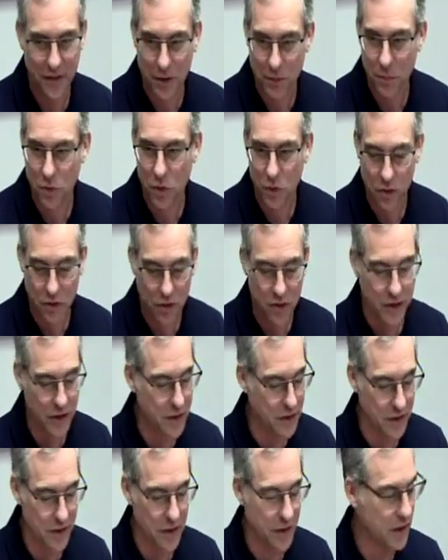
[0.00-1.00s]
They're mortal. They
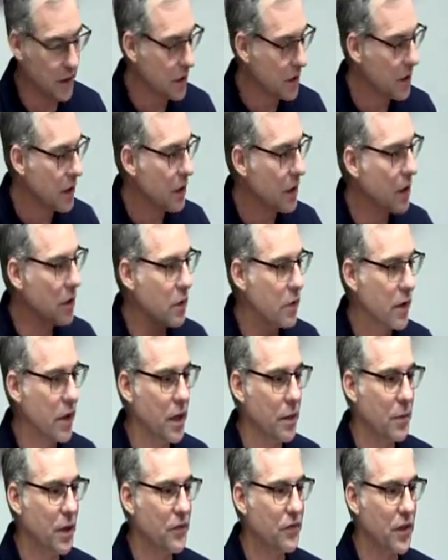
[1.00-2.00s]
think, "Oh
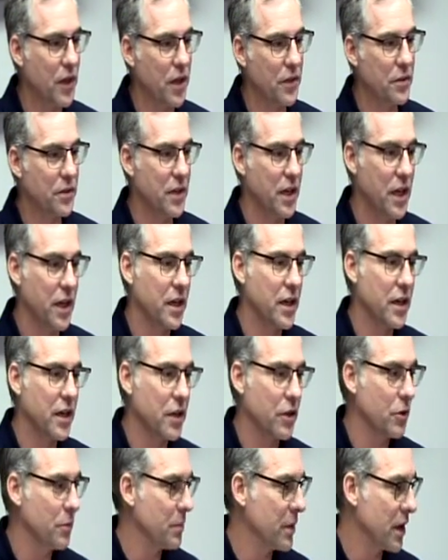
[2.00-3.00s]
yeah, my father died. I got
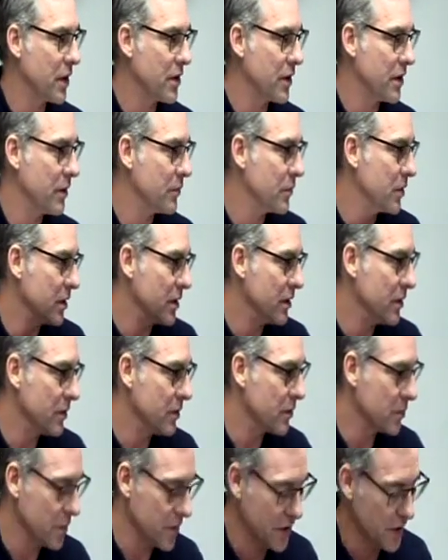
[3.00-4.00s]
to go bury him," you know,
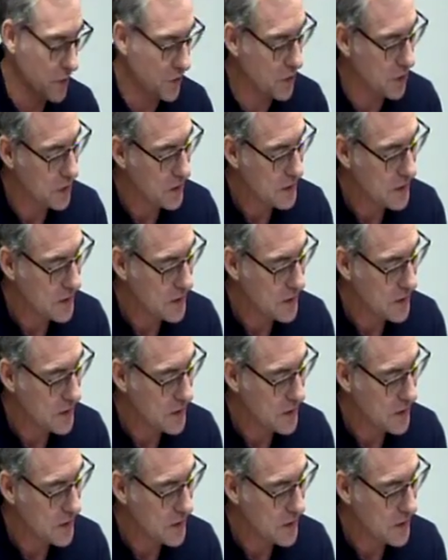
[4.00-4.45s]
or whatever.